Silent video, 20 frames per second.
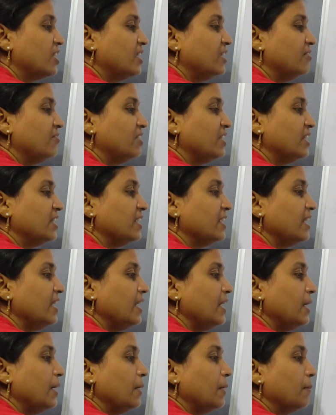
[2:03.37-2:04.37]
are living in a
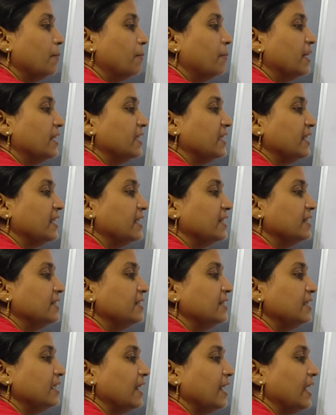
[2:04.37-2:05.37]
particular
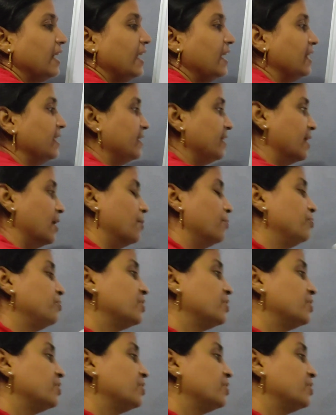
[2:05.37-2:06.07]
area.